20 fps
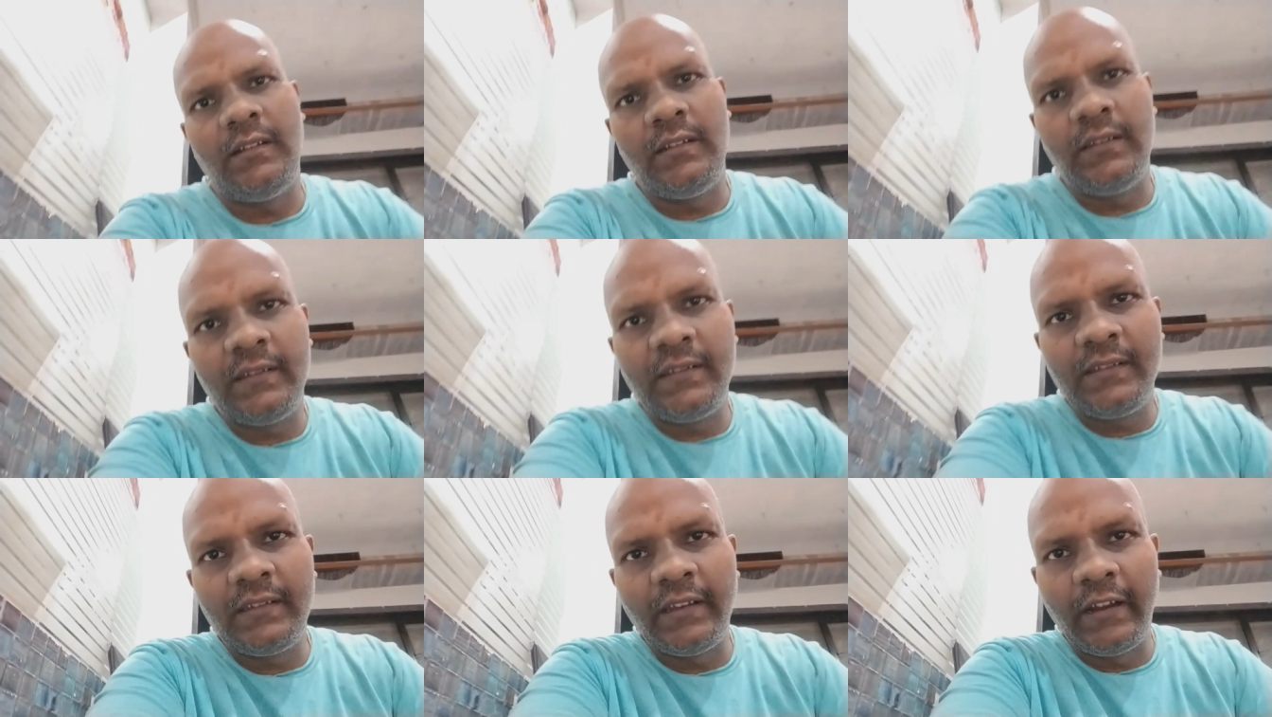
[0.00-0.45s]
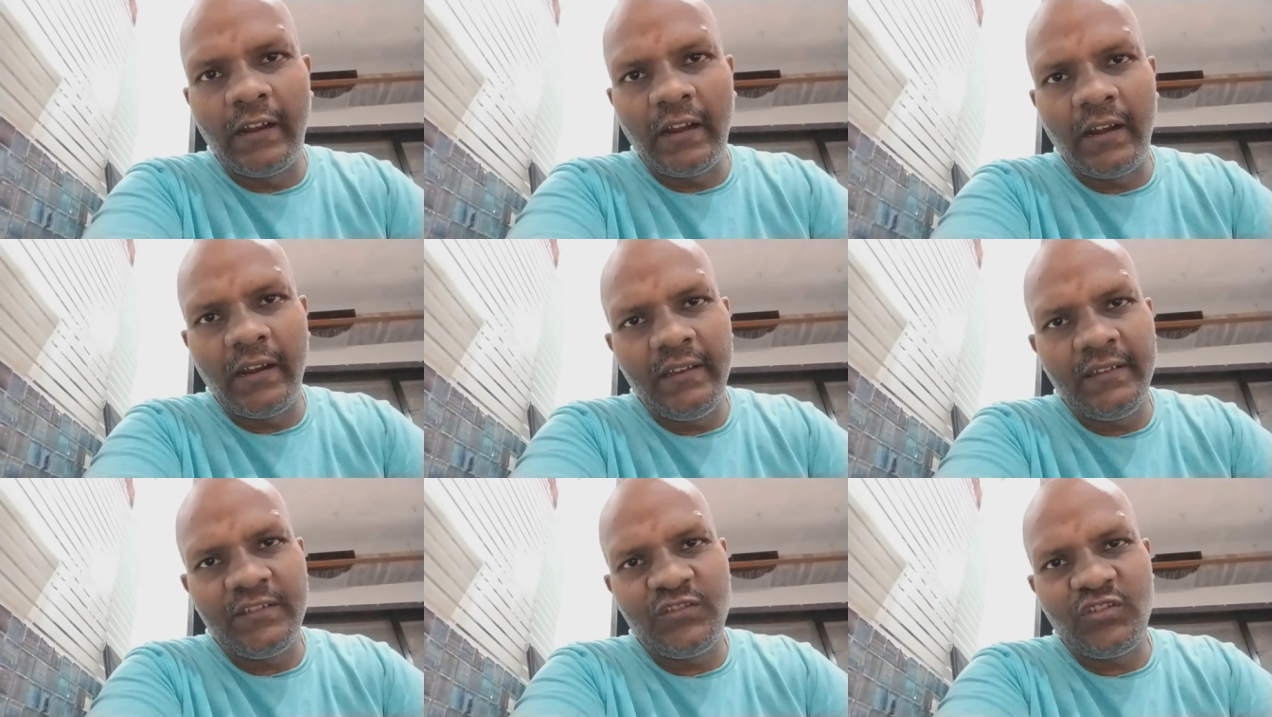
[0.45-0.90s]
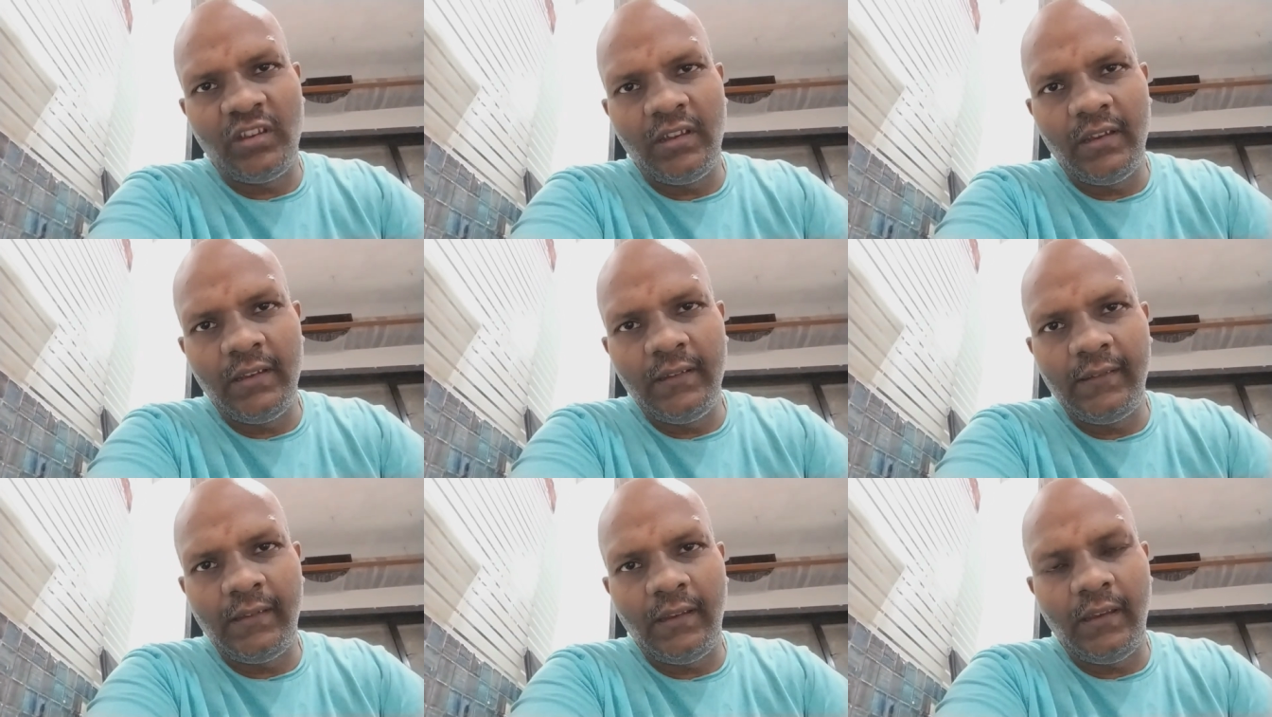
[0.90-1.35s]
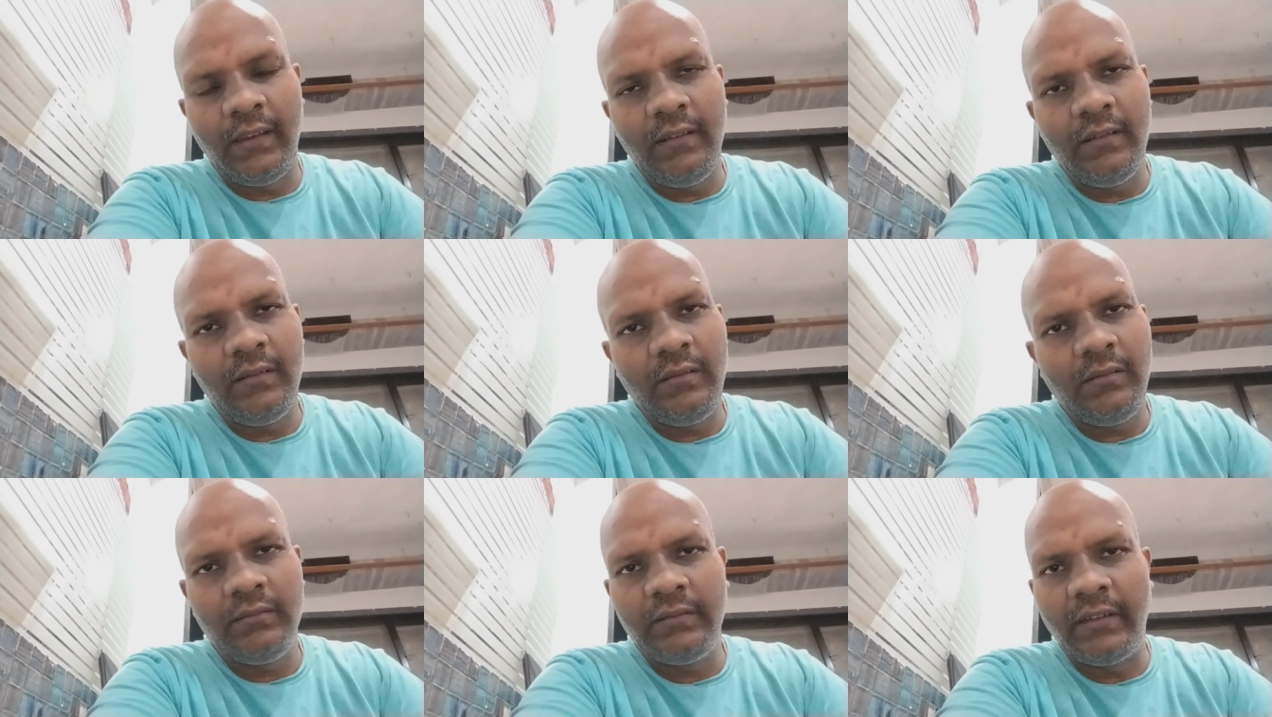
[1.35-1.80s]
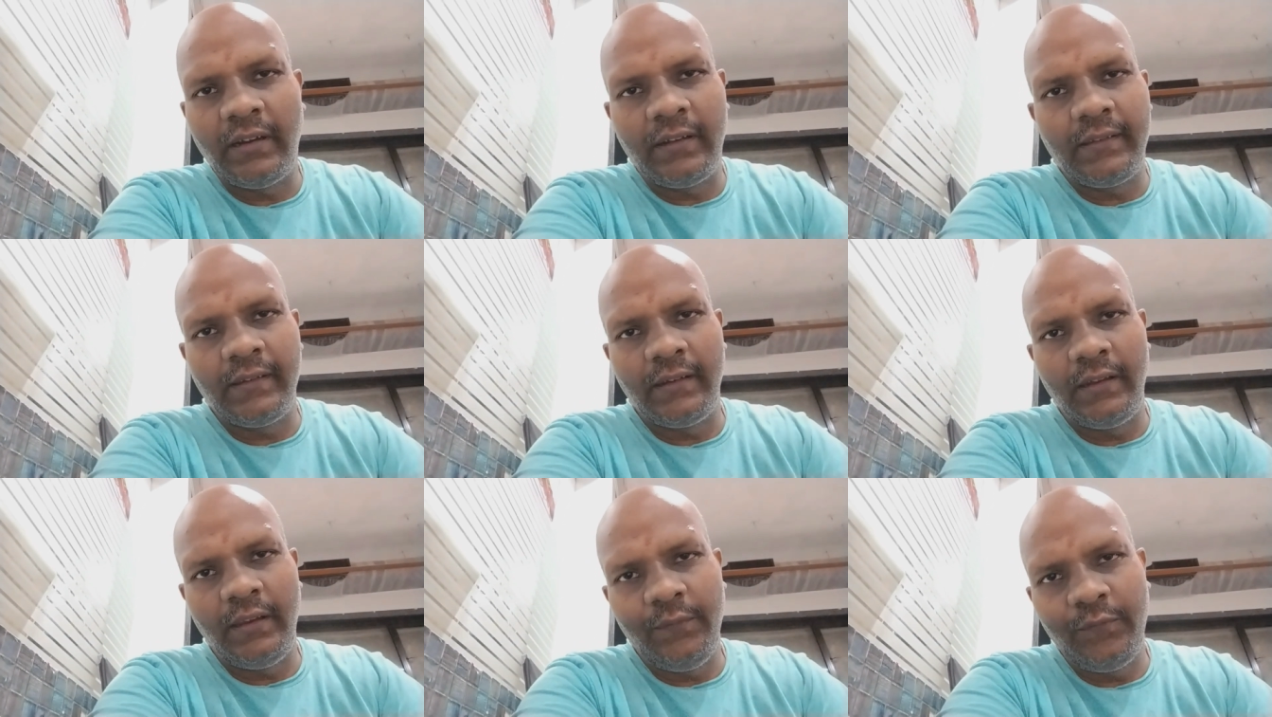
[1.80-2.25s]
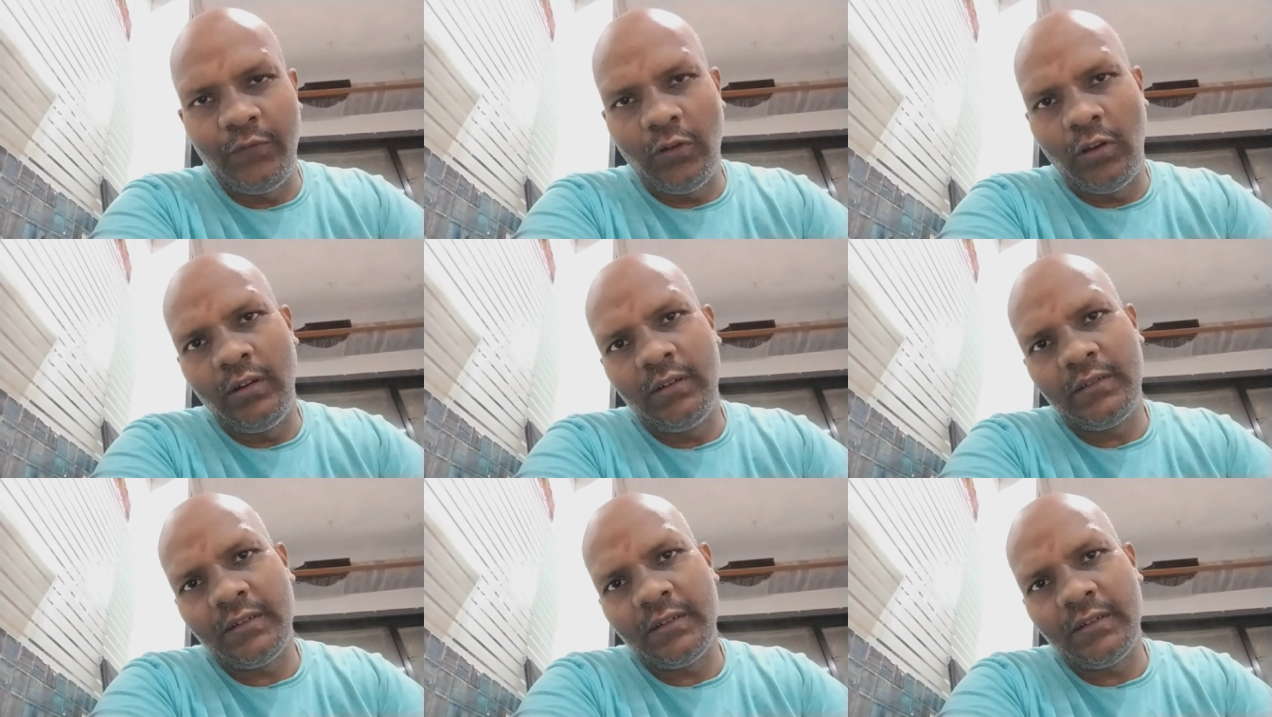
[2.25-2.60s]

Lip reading: centralized AZ, that's a default,